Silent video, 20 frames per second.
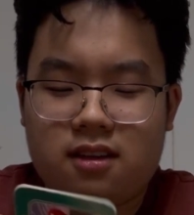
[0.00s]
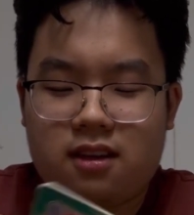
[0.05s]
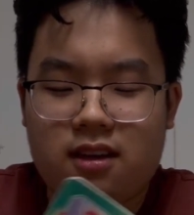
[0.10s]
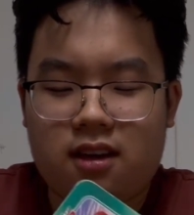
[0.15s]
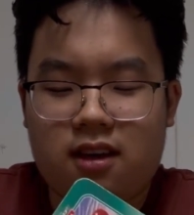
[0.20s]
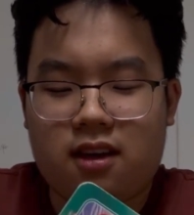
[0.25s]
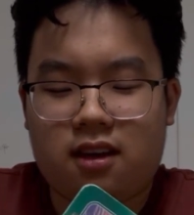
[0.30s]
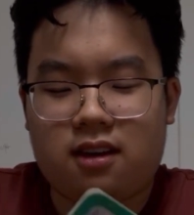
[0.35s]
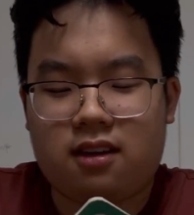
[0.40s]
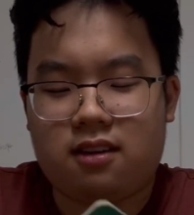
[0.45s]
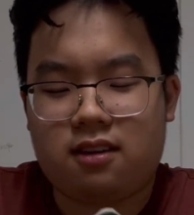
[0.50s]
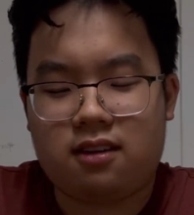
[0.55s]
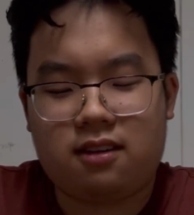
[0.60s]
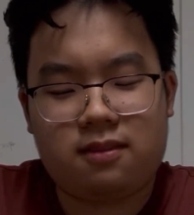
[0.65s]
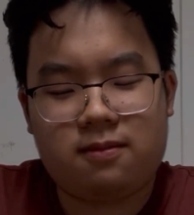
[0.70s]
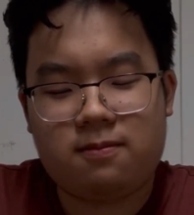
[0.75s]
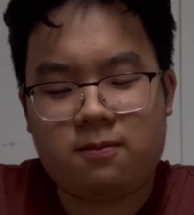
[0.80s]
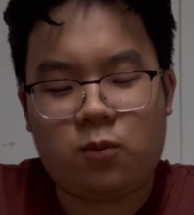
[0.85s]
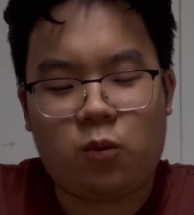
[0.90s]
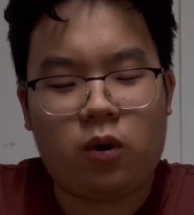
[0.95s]
And
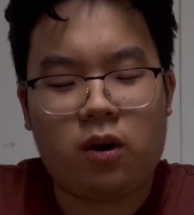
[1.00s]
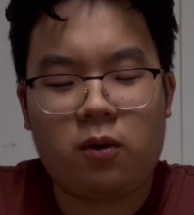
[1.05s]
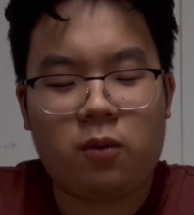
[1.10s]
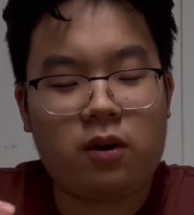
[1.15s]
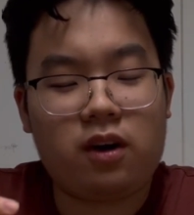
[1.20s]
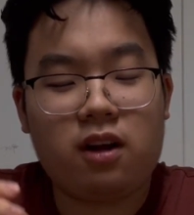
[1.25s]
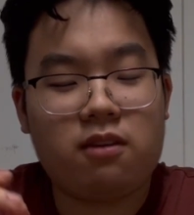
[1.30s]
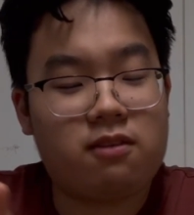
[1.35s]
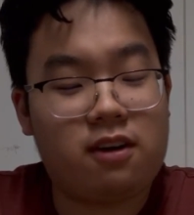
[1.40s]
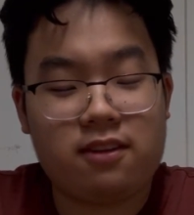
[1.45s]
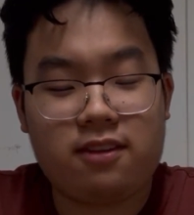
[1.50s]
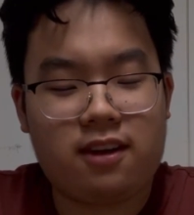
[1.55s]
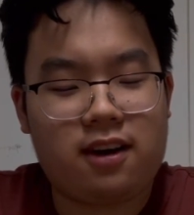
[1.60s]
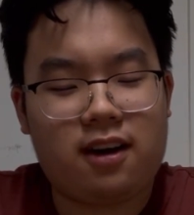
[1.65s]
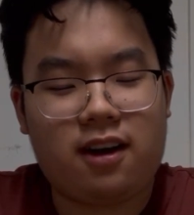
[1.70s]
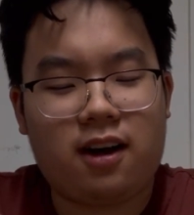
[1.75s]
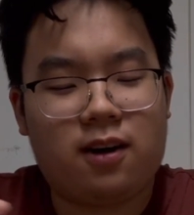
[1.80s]
when I read that, I